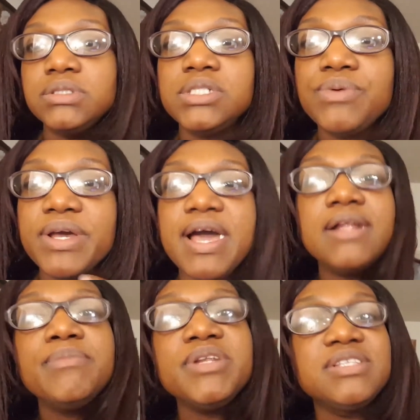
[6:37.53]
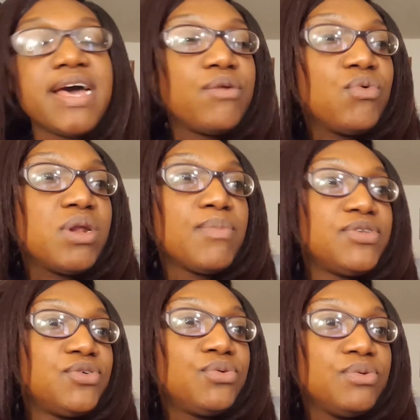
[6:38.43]
Anyway, y'all, let me decide on what I'm
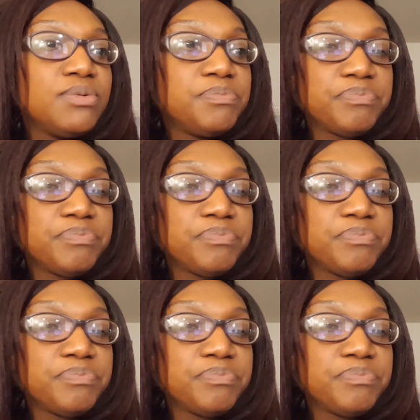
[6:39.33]
gonna do.